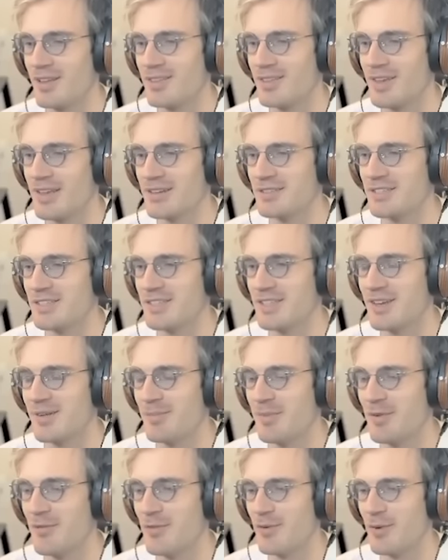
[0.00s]
I think I've seen
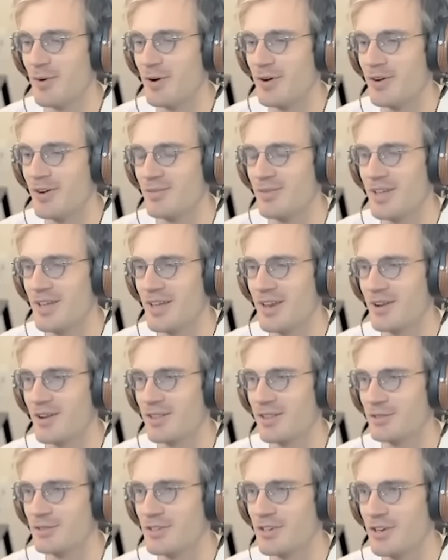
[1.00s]
it before. If we get it
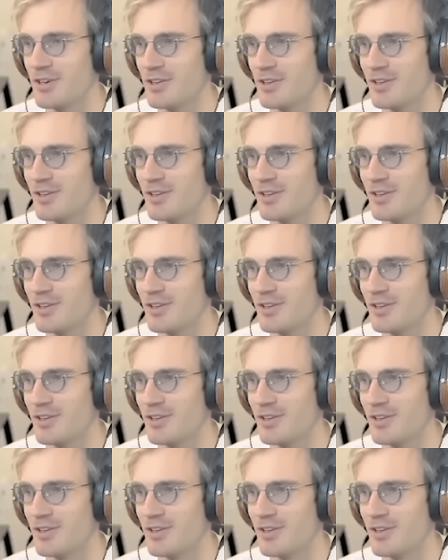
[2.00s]
closer.